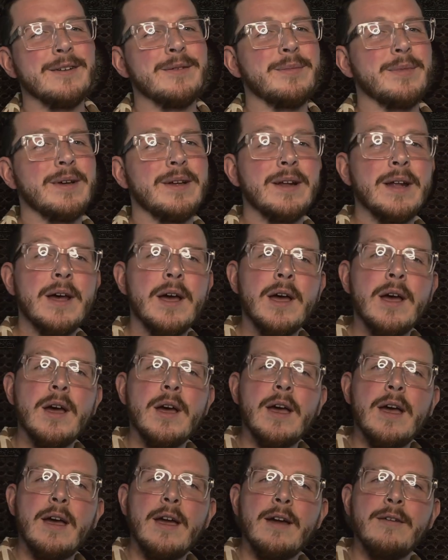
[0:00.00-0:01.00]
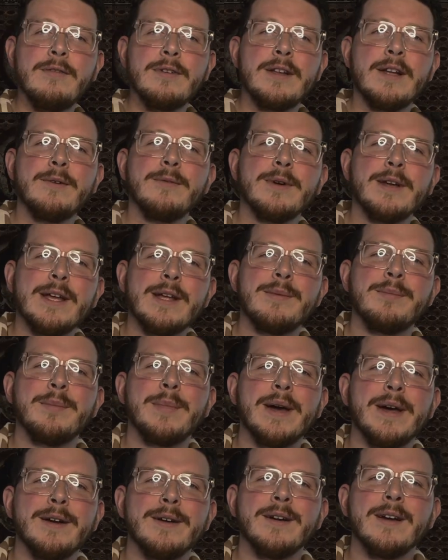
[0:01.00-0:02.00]
but every day we're getting
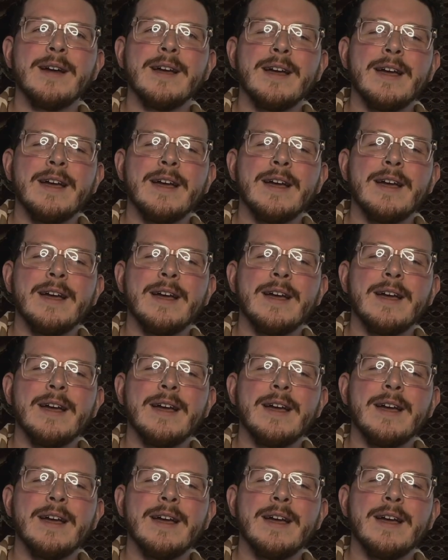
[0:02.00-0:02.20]
better.